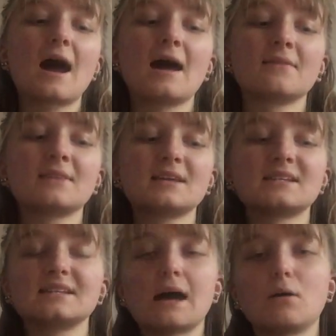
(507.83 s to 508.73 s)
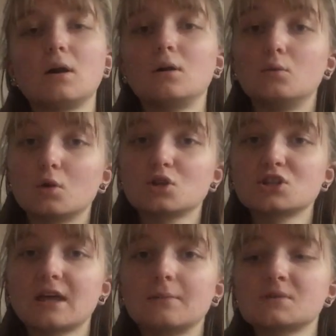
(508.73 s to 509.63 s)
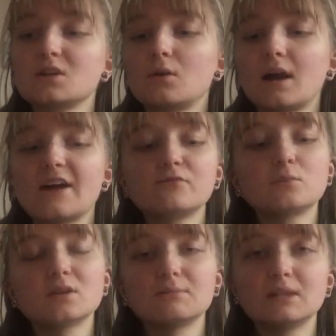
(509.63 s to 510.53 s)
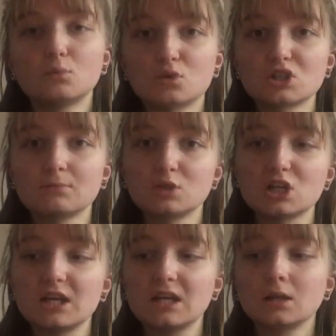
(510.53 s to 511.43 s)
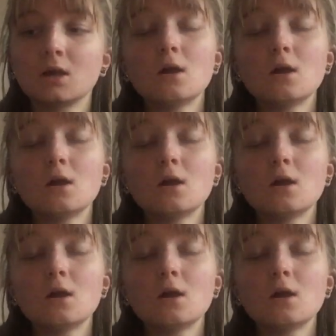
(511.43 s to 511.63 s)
And this is how I will wash them. So I haven't put them in the washing machine.